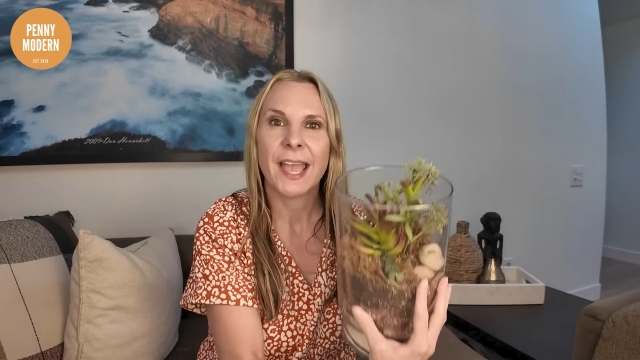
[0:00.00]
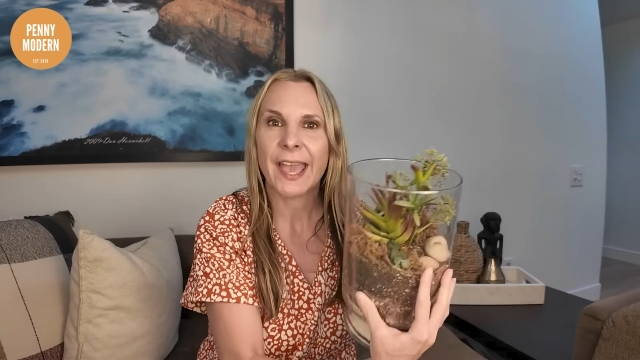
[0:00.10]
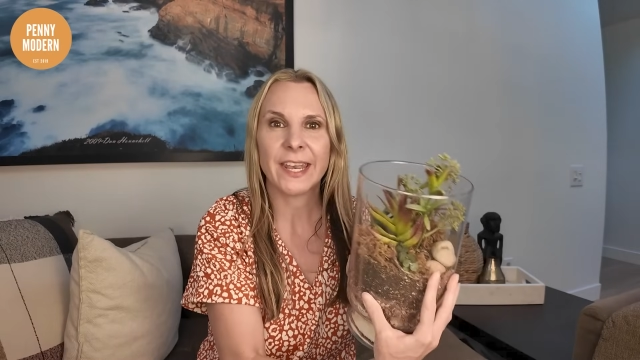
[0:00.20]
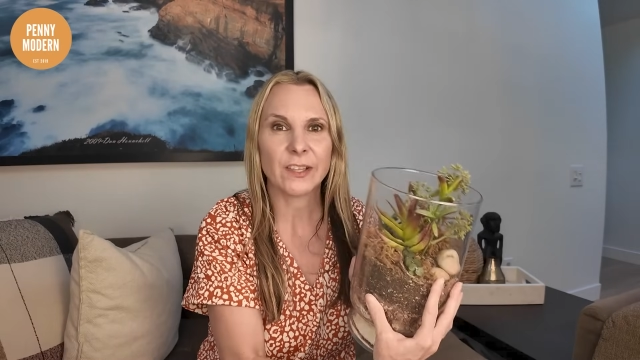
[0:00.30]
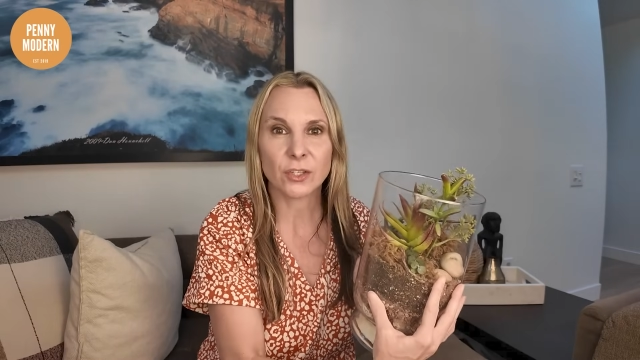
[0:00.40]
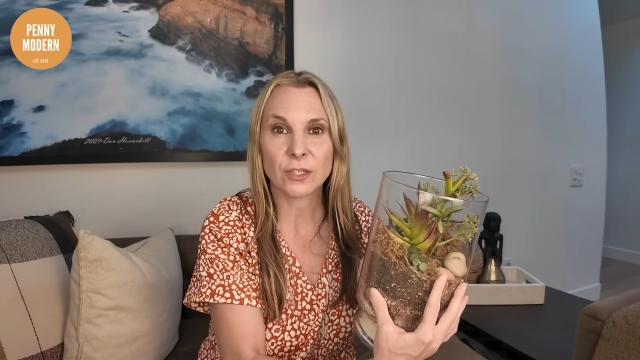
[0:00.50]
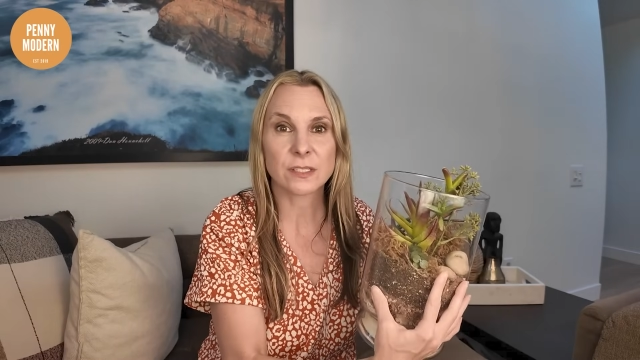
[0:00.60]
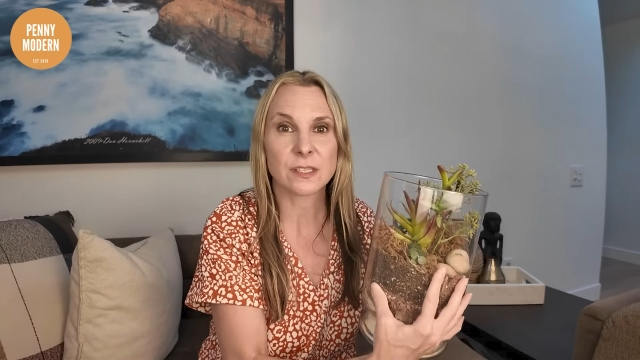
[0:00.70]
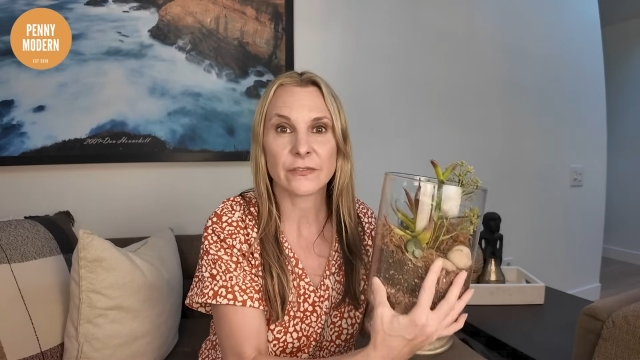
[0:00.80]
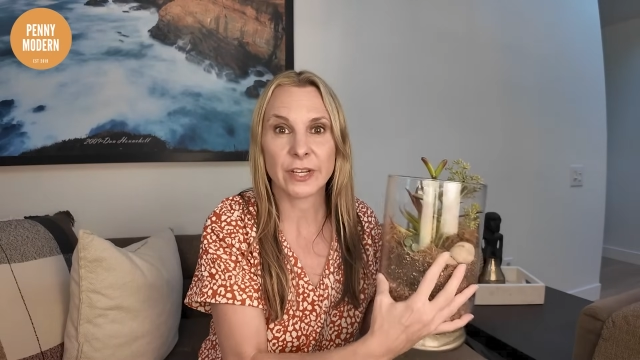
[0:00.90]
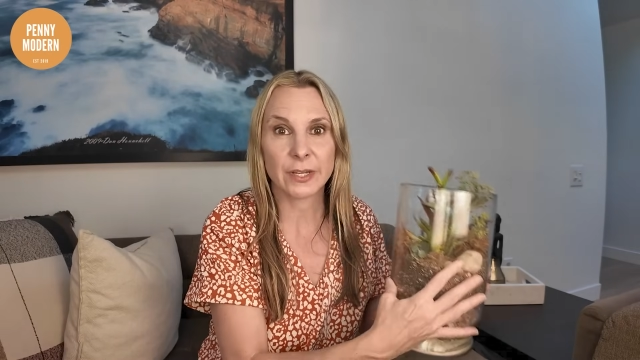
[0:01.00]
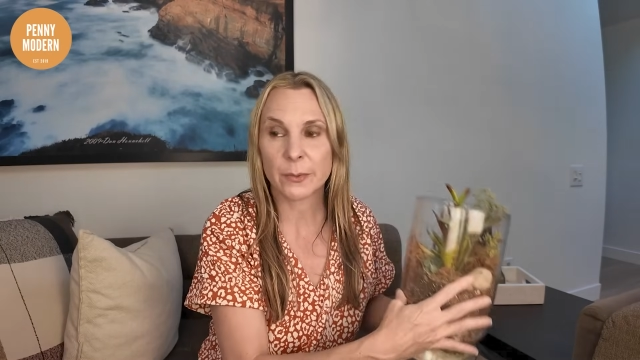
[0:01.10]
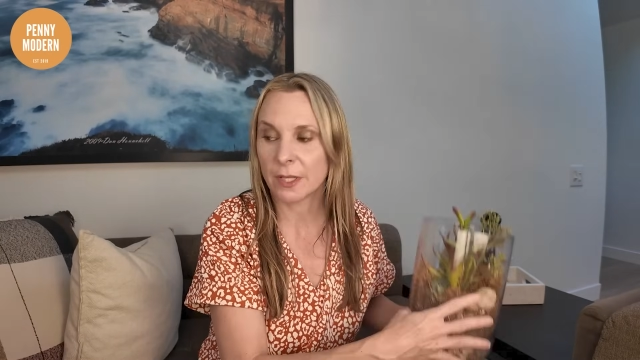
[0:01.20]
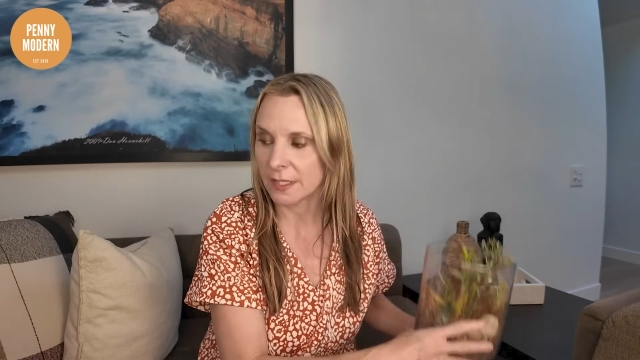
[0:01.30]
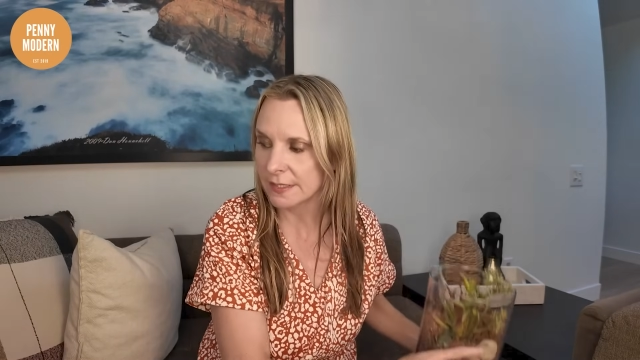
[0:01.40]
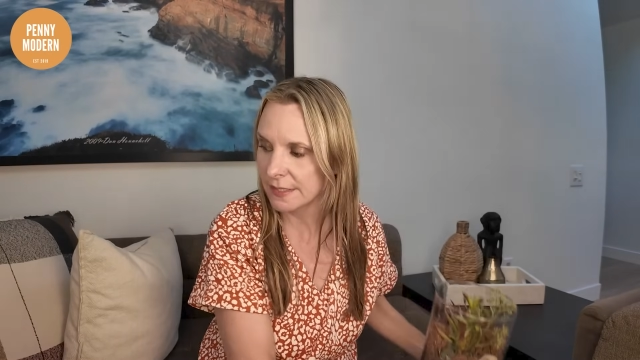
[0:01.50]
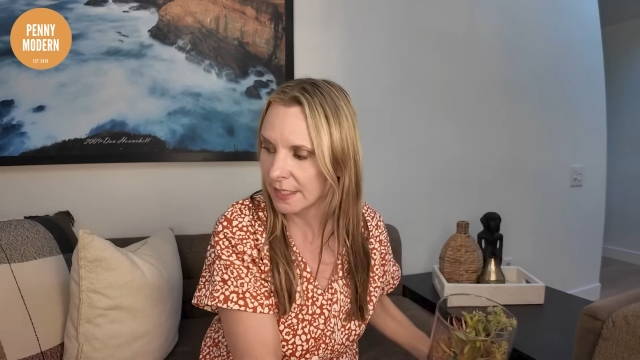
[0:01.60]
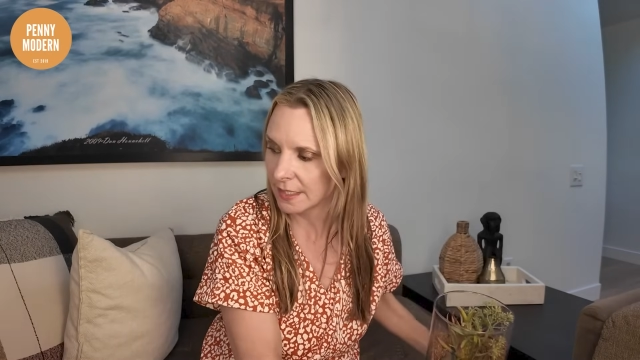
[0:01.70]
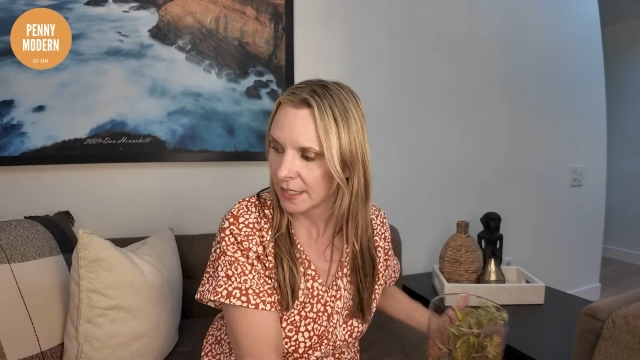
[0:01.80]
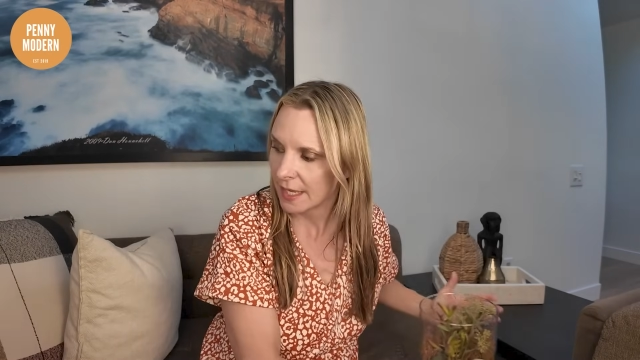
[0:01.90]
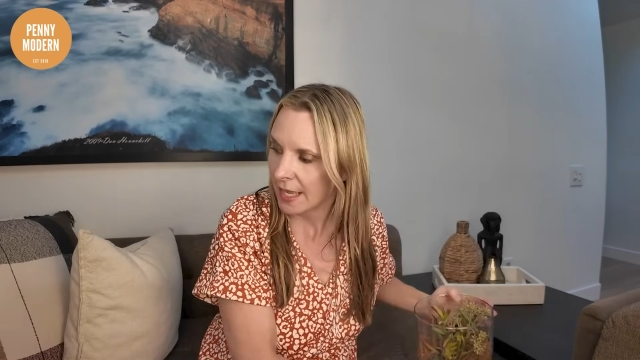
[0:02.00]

and it looks very realistic.